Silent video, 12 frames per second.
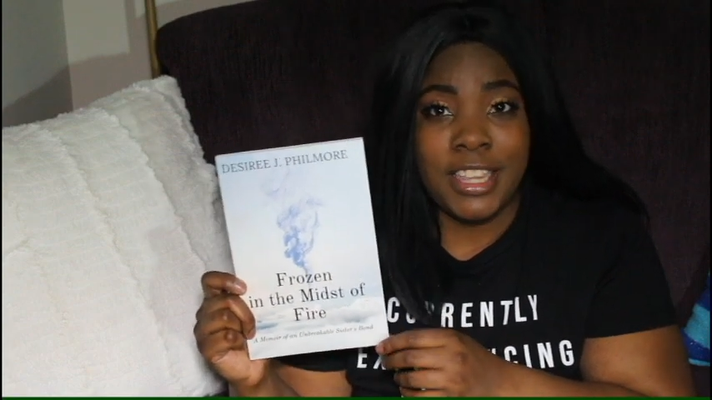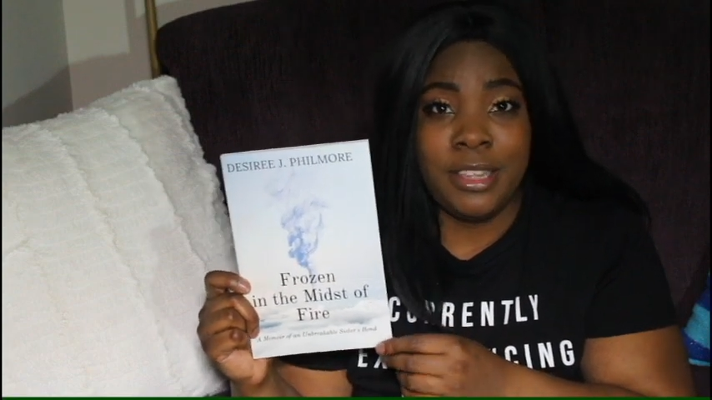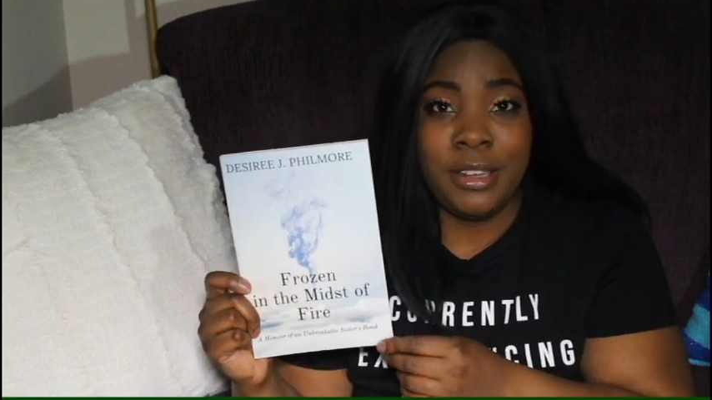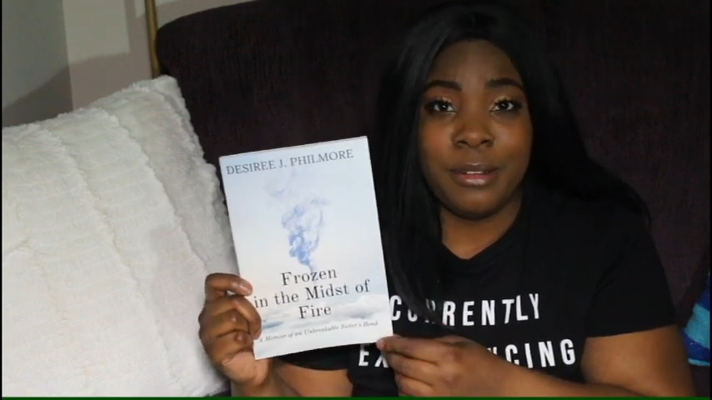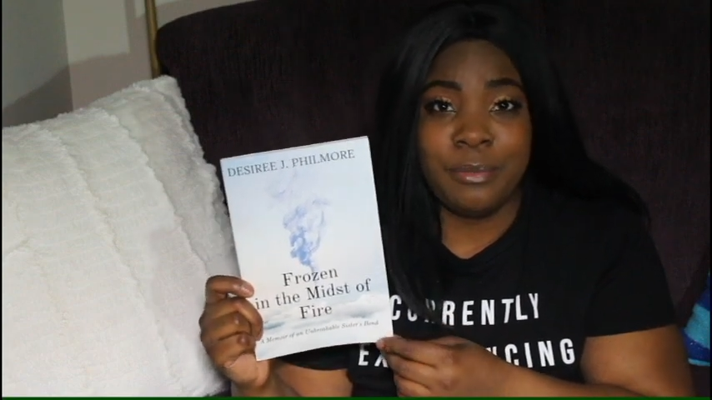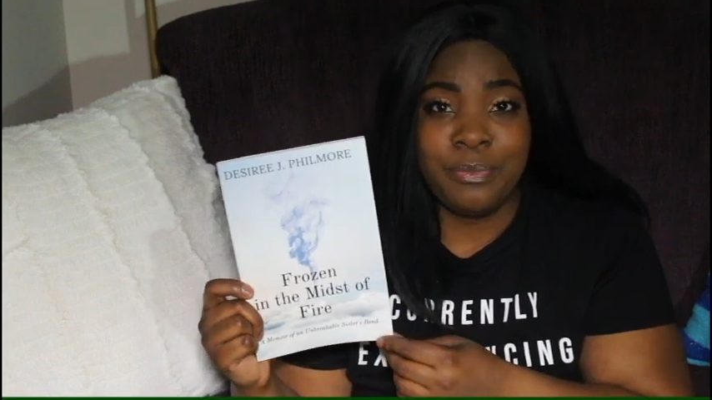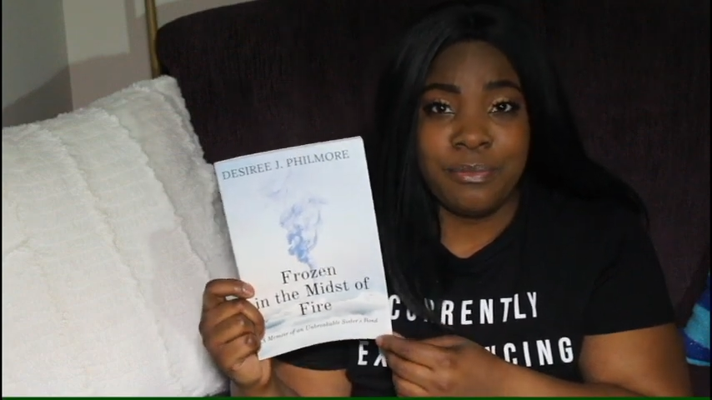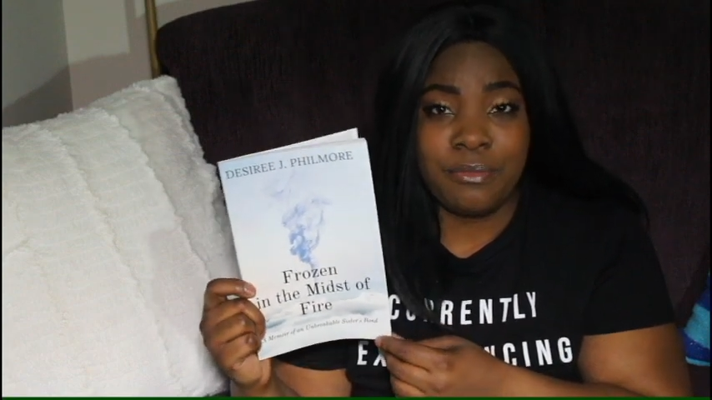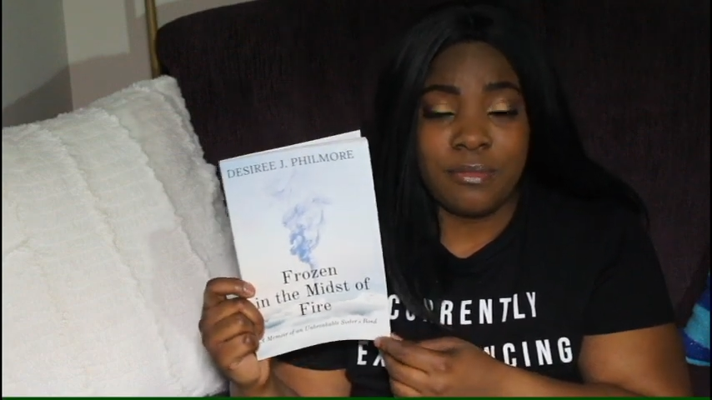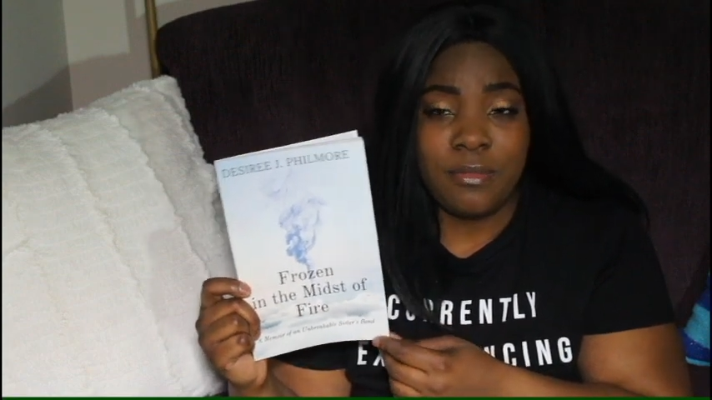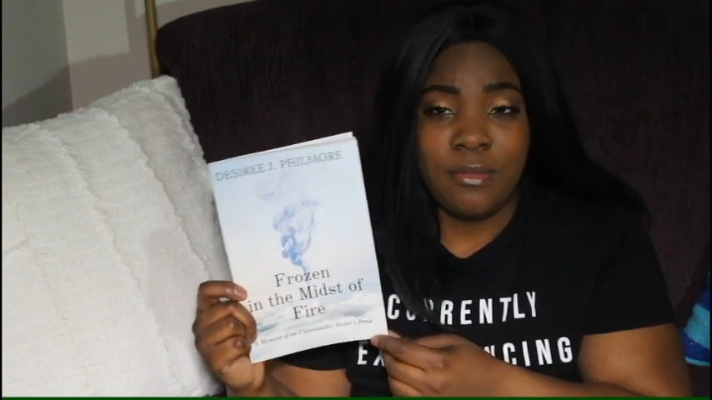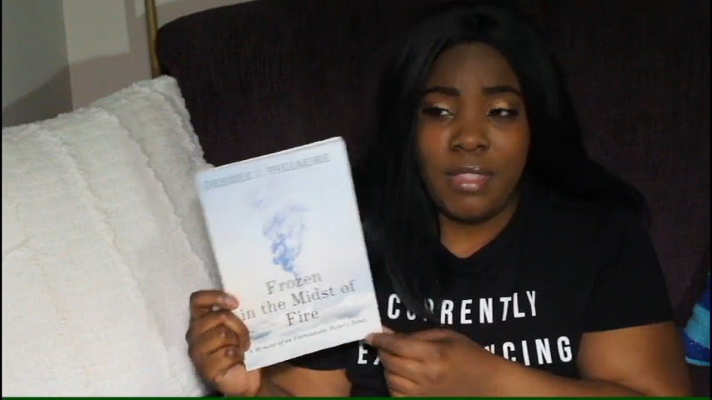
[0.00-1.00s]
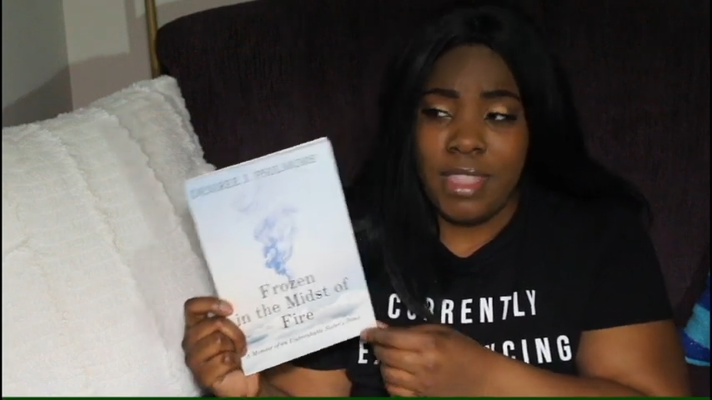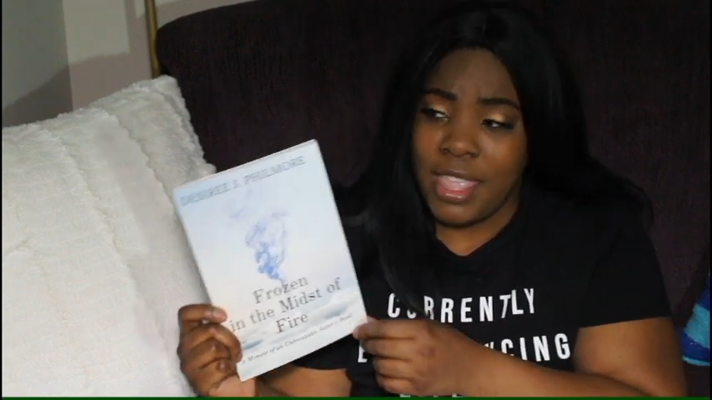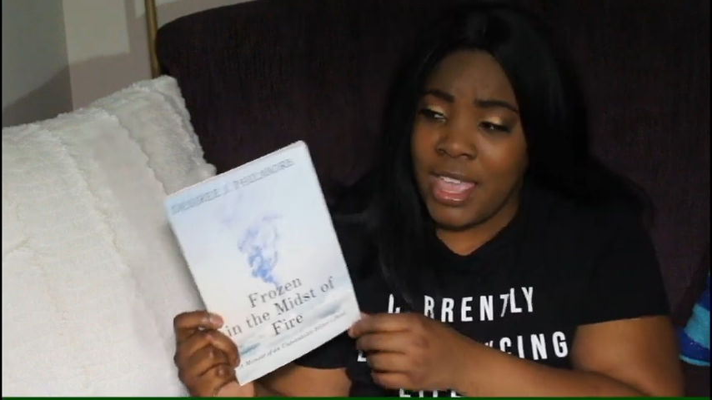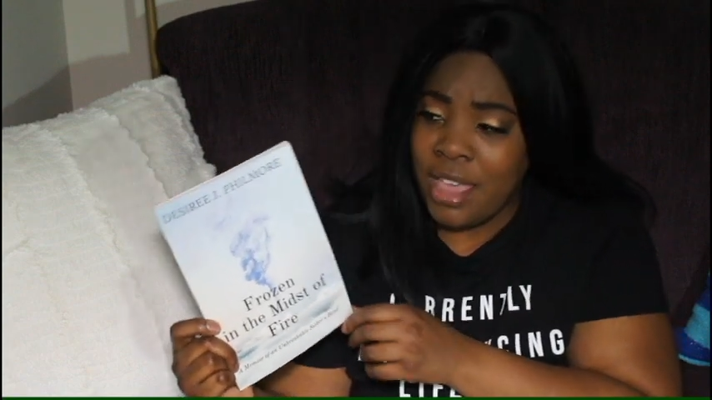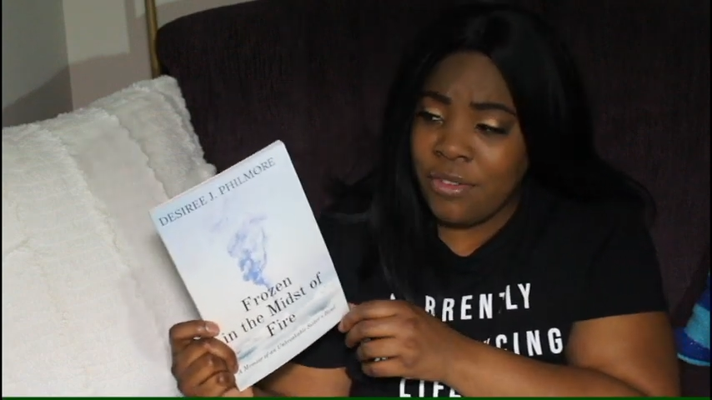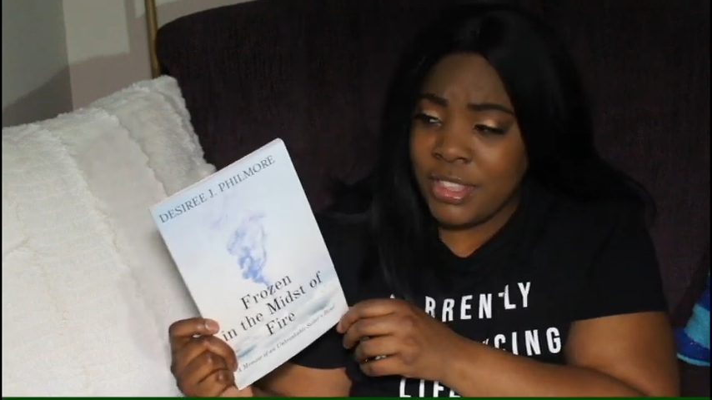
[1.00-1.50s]
and
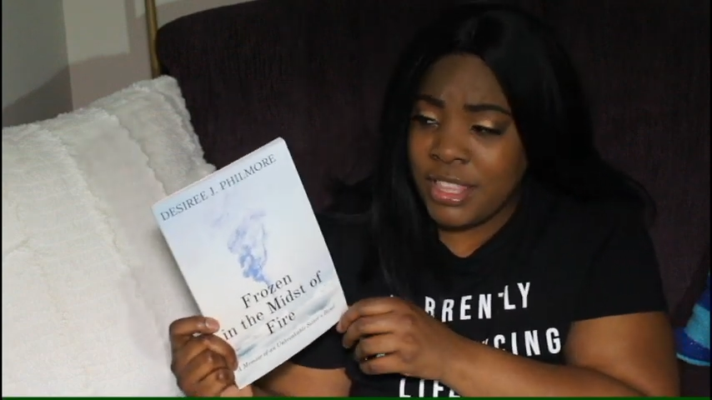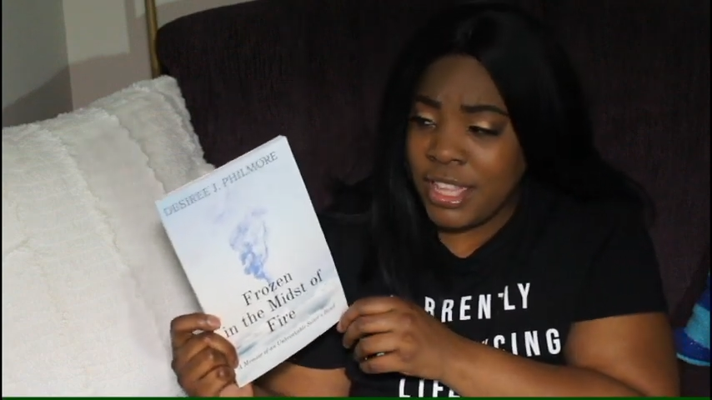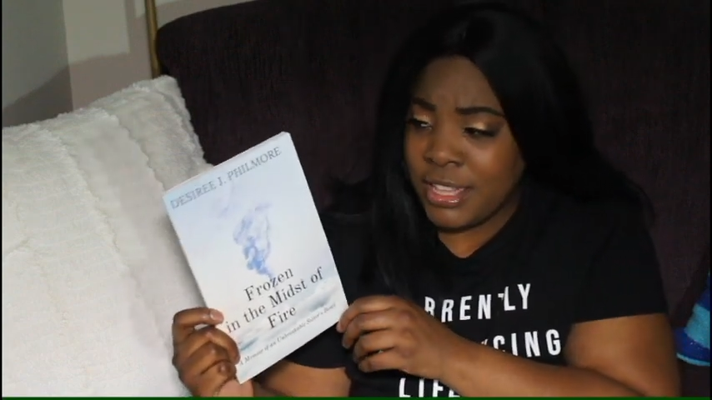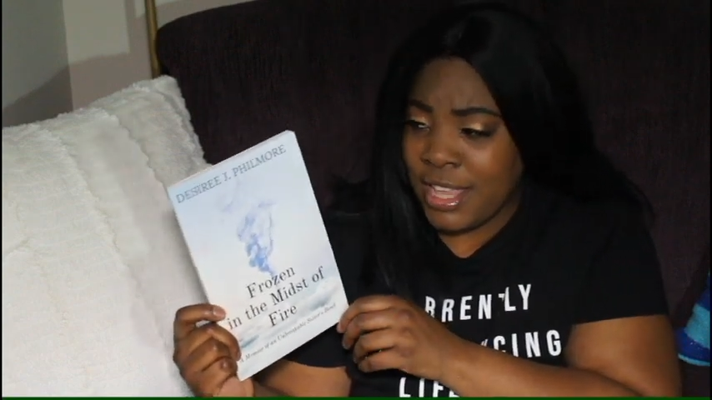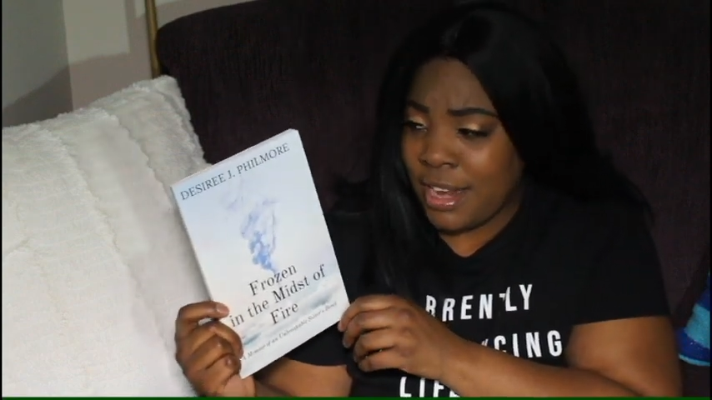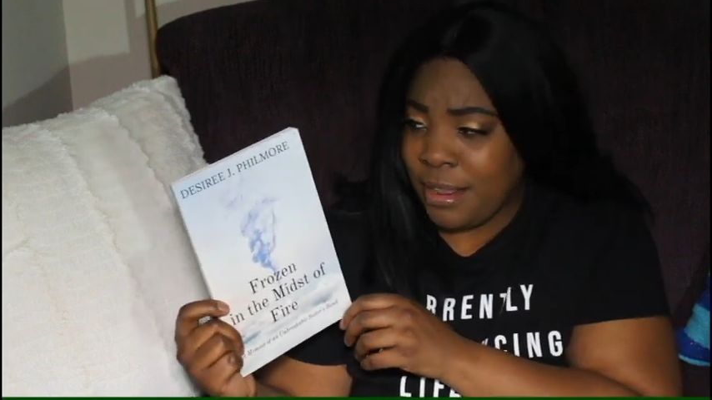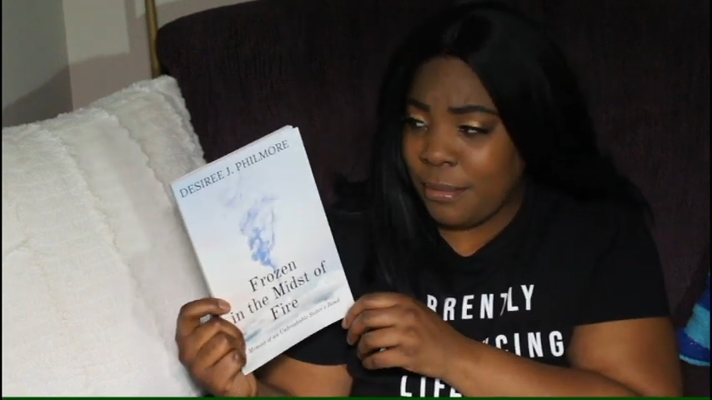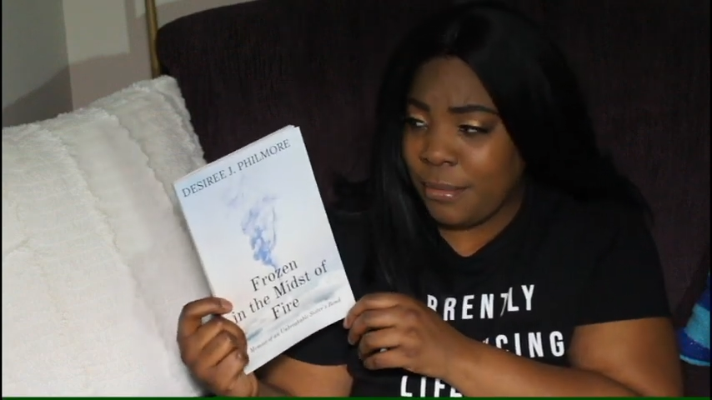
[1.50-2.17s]
everything that